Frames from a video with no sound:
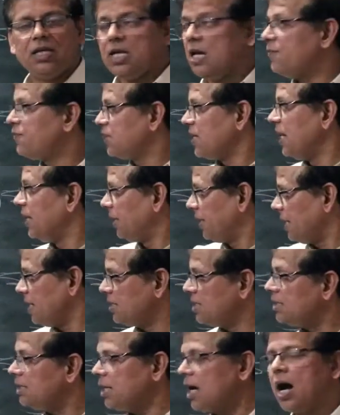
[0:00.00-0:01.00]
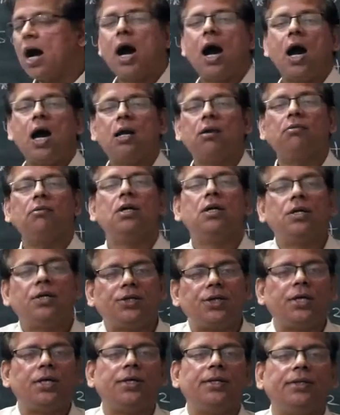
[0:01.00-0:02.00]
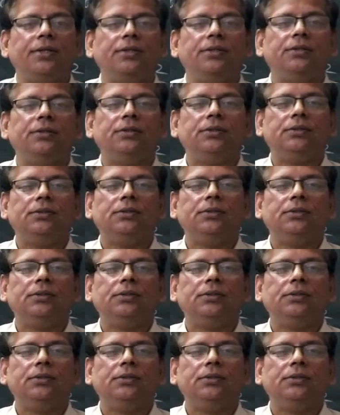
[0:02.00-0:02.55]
If sentences are written,